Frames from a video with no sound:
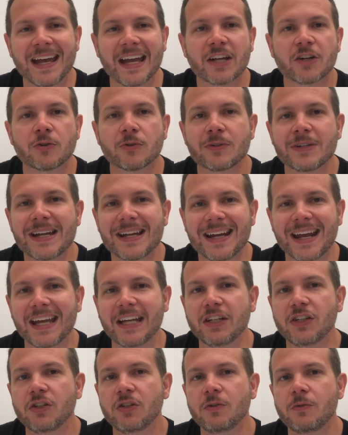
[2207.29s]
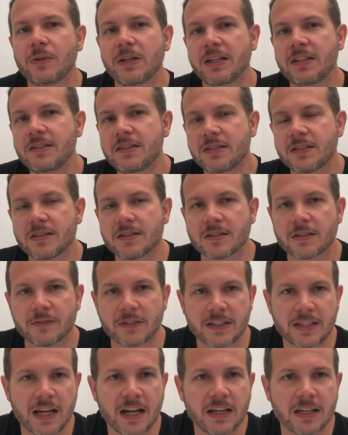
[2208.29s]
and create a new instance of
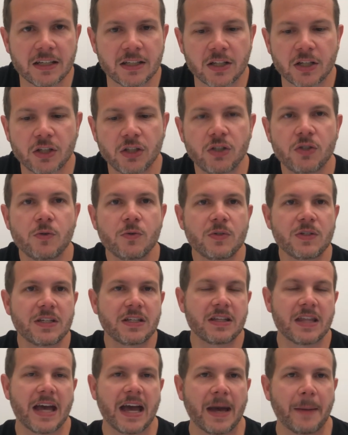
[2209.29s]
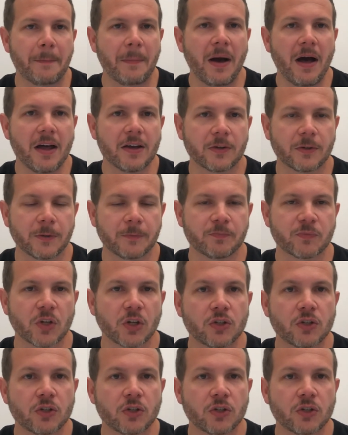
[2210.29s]
a tenant using that model,